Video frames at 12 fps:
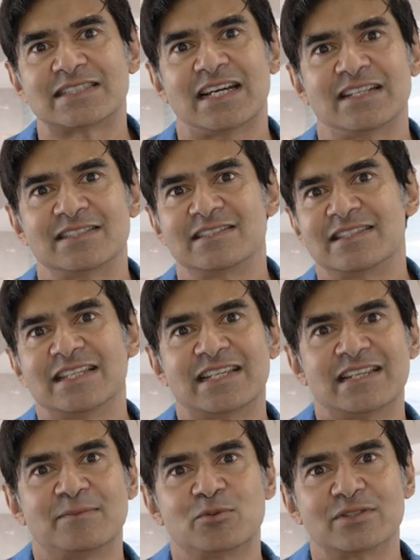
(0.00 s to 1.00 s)
started
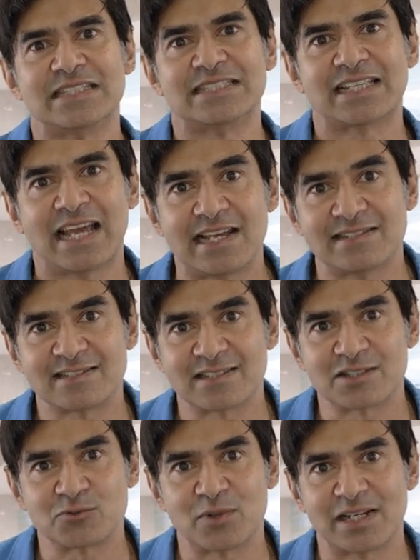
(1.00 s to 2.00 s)
thinking about these
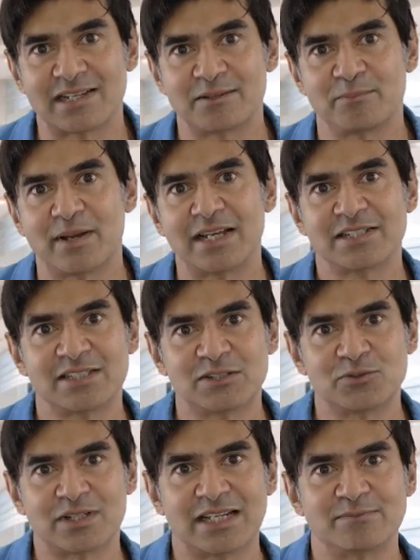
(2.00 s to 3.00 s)
cases when I had a
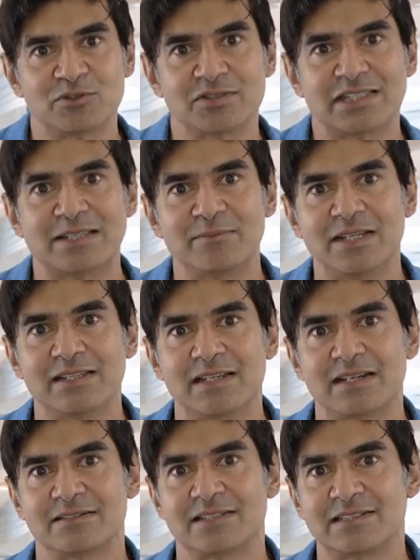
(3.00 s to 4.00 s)
patient who came to see me
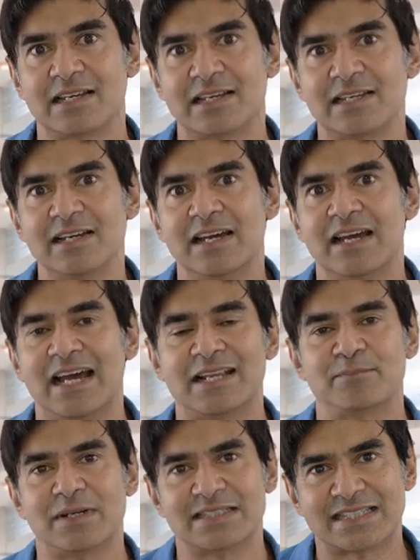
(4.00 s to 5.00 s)
the other day
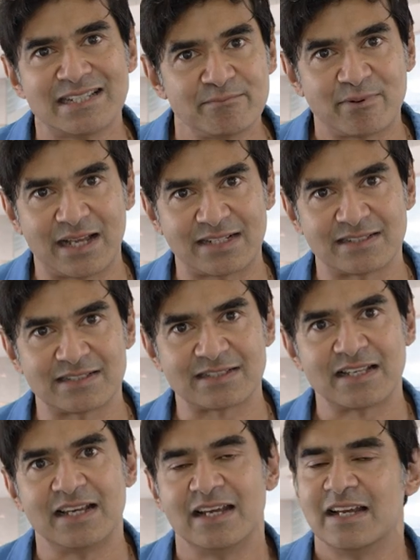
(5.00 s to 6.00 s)
at my skin
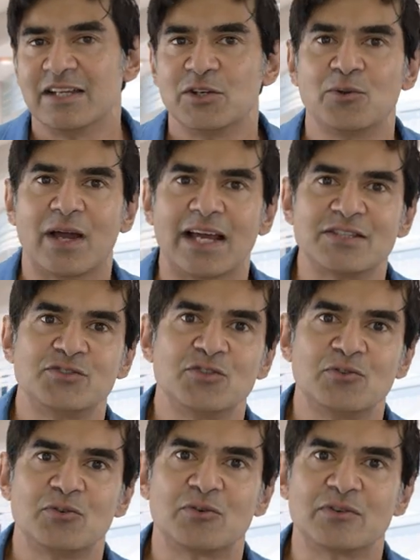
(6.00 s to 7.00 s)
practice. You know, as you
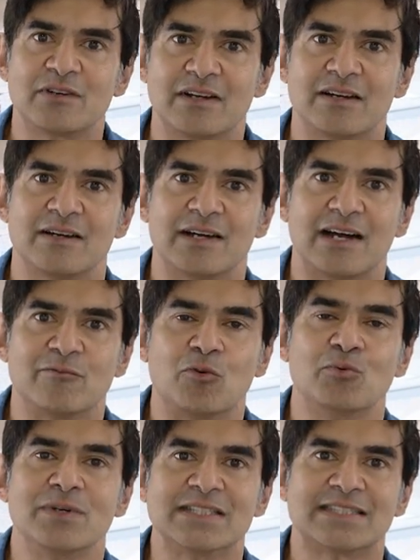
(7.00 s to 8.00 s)
know, I've
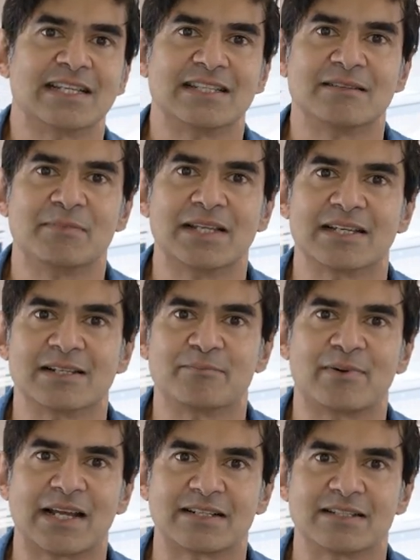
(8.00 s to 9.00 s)
always said in medical
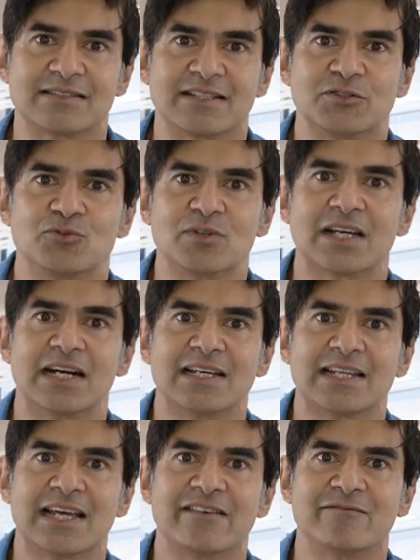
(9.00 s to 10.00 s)
practice that you
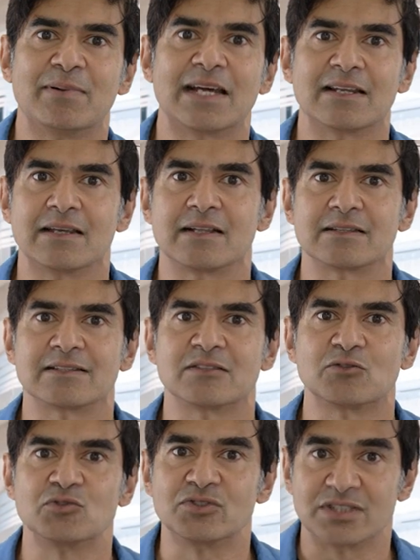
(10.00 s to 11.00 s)
can't have bad health
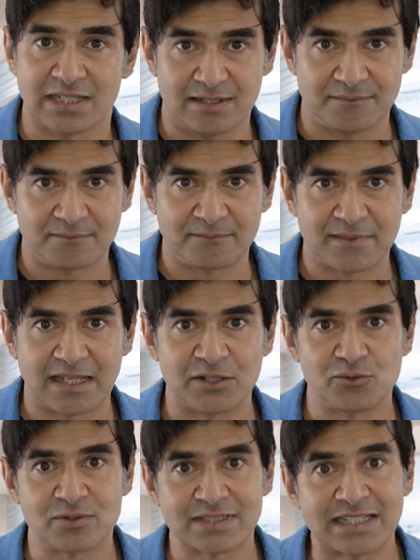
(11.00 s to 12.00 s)
and good skin, and
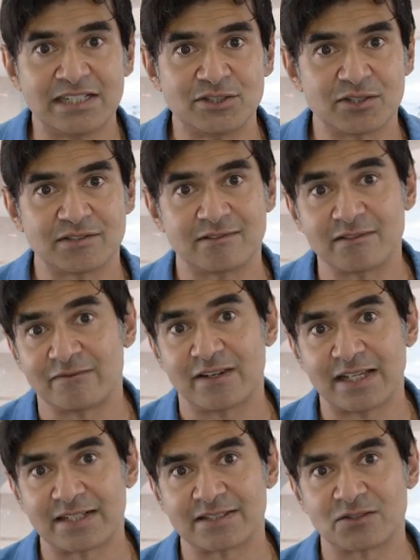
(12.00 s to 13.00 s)
your skin just
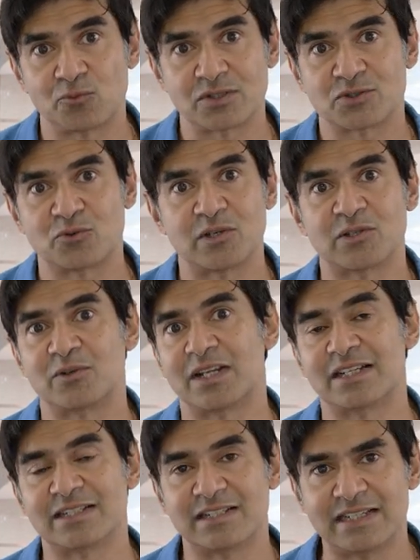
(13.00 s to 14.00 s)
reflects what's going on
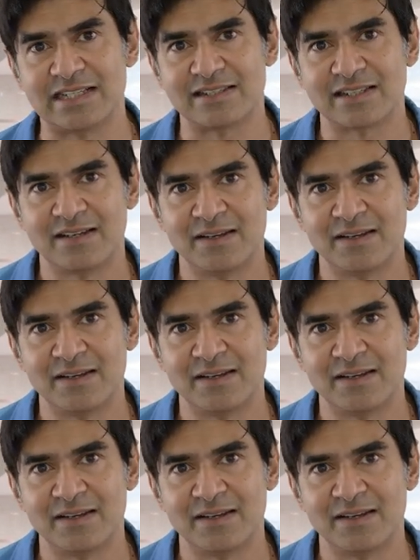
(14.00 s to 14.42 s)
underneath.